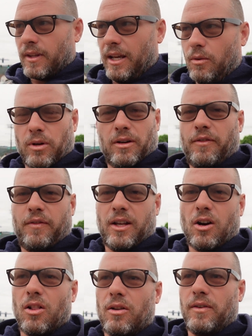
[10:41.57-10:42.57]
it would have fit
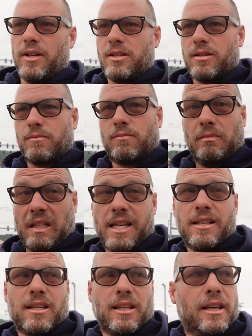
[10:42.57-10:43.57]
all of us
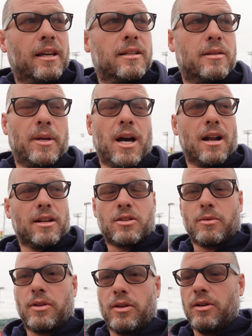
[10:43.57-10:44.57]
easily, to be
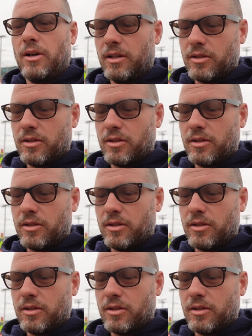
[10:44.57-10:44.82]
honest with you.